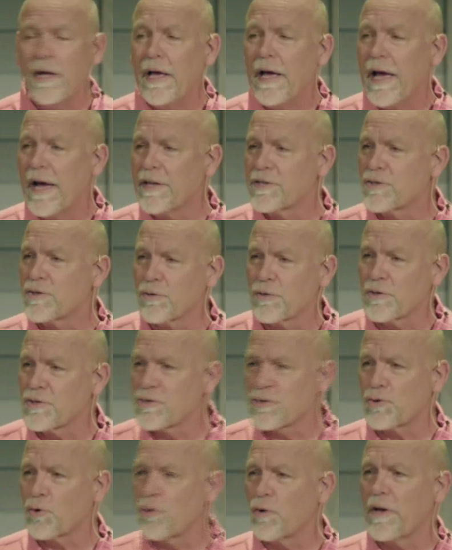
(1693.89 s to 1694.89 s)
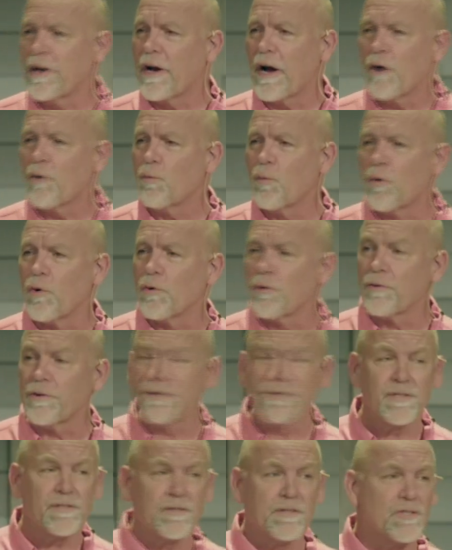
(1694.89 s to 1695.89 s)
And so the story in our world
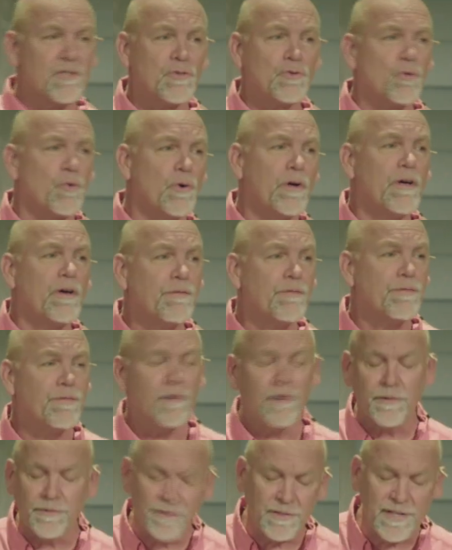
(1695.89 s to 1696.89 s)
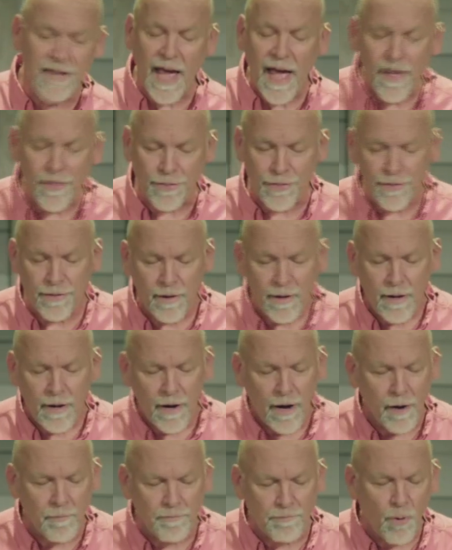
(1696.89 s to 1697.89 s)
is the story of death,
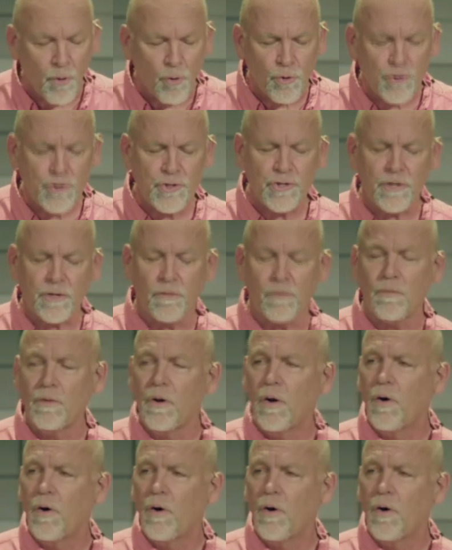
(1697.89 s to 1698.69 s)
abortion,